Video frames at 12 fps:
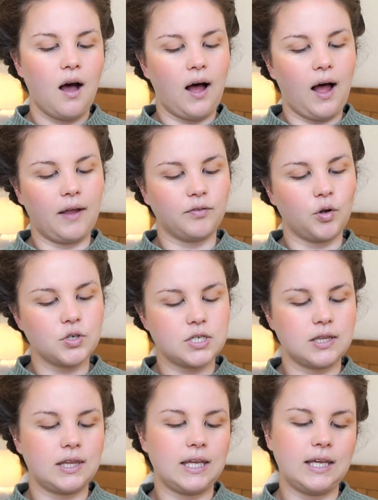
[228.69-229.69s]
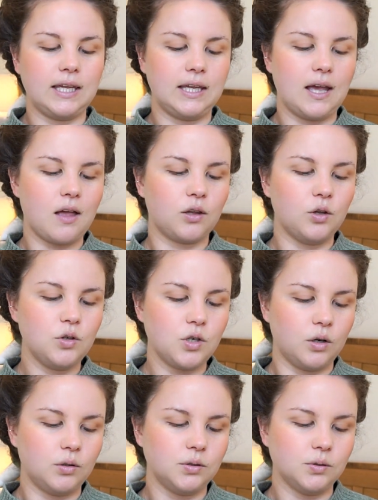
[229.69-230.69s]
I've got the good
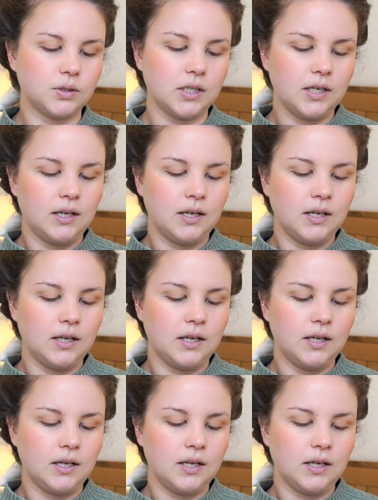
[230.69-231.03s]
old